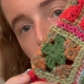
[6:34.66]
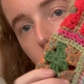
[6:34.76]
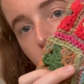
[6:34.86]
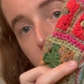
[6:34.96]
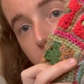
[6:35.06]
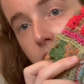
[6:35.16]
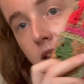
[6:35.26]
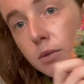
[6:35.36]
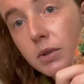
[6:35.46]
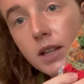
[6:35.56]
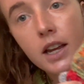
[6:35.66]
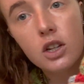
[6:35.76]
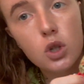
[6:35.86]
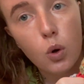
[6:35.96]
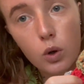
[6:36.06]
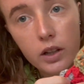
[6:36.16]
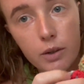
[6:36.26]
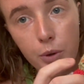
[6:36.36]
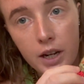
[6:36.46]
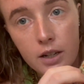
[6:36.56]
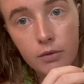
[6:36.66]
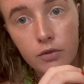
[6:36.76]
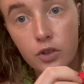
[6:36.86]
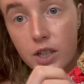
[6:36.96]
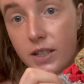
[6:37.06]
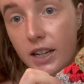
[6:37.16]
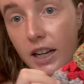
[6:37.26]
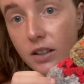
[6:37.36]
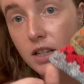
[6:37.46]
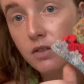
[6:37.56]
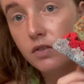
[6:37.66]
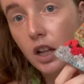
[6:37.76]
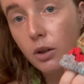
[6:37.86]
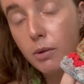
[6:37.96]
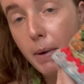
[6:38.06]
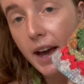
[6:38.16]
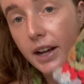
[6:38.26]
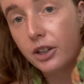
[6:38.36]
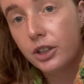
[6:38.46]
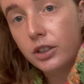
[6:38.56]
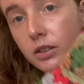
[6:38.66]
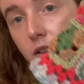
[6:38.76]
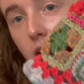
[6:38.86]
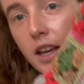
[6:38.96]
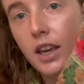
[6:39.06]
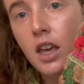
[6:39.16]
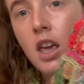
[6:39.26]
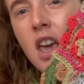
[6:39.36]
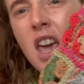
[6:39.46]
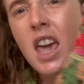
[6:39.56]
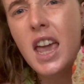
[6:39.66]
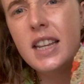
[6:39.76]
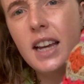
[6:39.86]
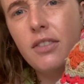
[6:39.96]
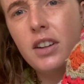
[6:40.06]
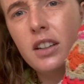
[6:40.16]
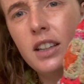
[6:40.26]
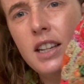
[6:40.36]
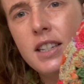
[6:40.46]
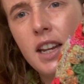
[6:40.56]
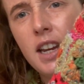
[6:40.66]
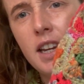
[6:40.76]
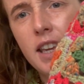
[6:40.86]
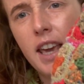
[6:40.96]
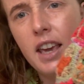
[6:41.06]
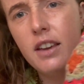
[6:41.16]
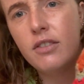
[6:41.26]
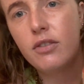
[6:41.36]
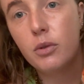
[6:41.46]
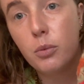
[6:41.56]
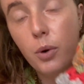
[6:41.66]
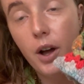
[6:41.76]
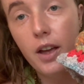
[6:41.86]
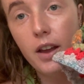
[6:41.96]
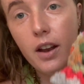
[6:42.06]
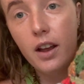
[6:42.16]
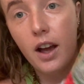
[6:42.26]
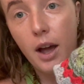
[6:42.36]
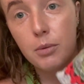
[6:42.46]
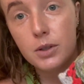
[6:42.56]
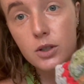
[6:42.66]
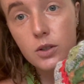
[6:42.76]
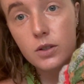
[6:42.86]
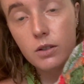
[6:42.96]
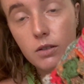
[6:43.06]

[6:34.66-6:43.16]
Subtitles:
Again, this was like totally random, freestyle, didn't follow a pattern. Like, it definitely didn't give what I was